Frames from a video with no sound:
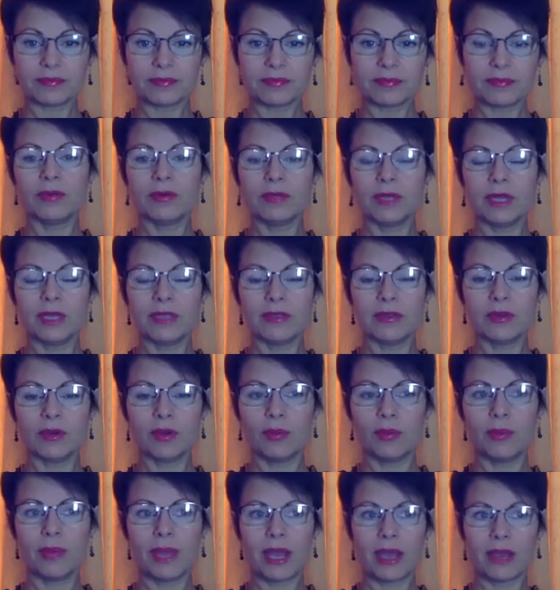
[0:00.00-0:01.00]
Let's
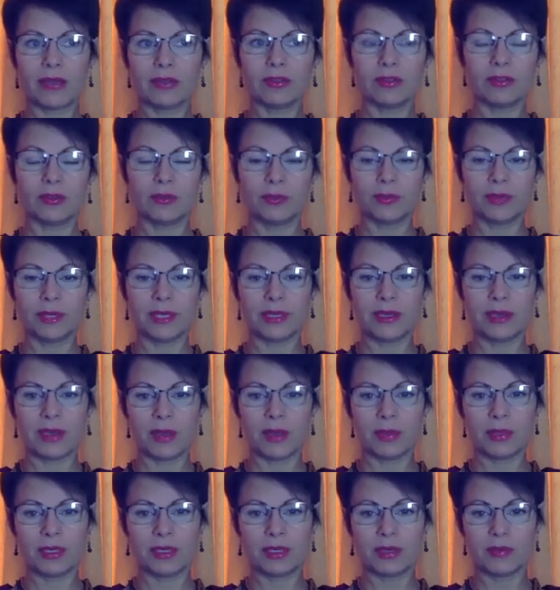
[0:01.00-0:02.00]
go back to
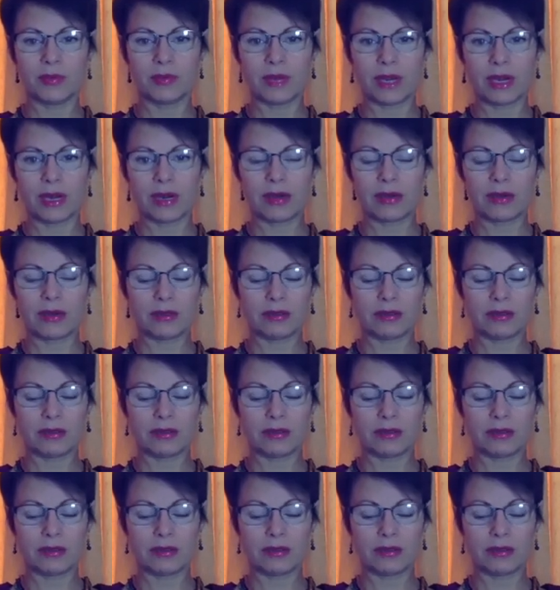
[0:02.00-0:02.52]
becoming aware.